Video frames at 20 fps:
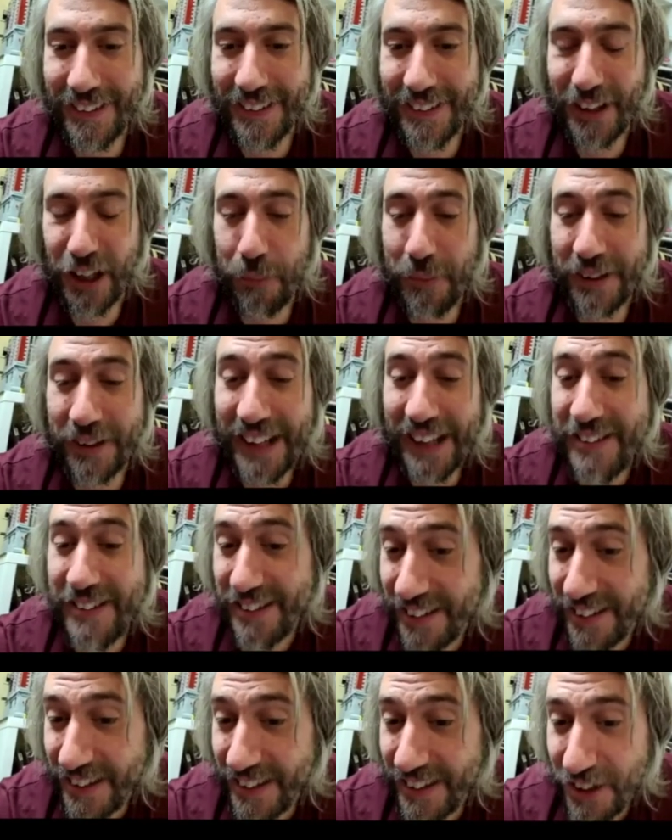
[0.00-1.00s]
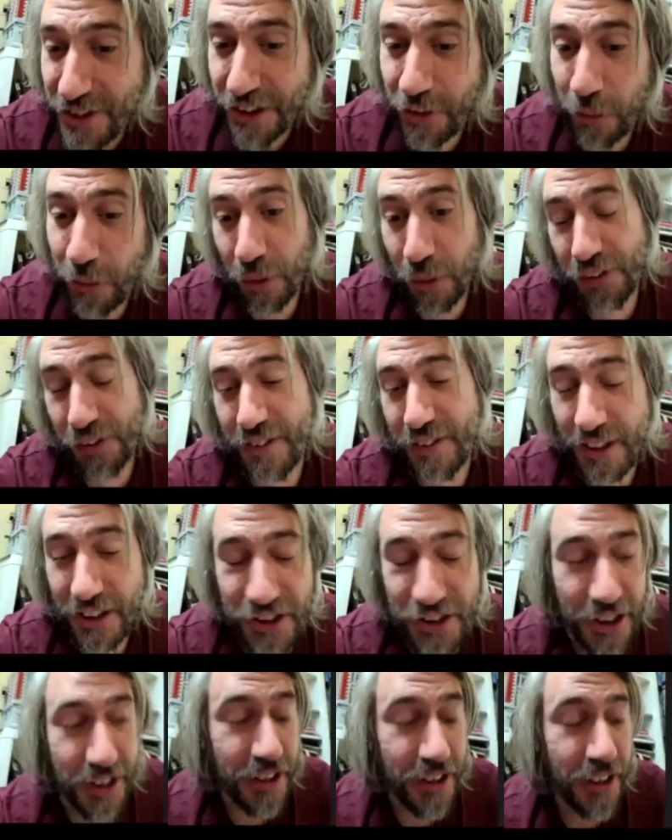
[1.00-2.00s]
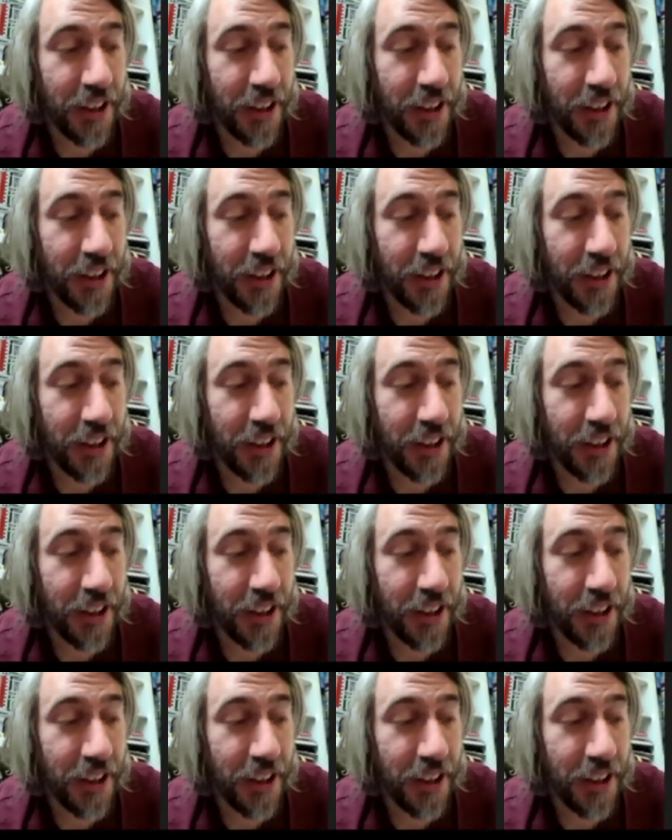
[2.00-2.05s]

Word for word: You know, my dad's a teacher or was a teacher.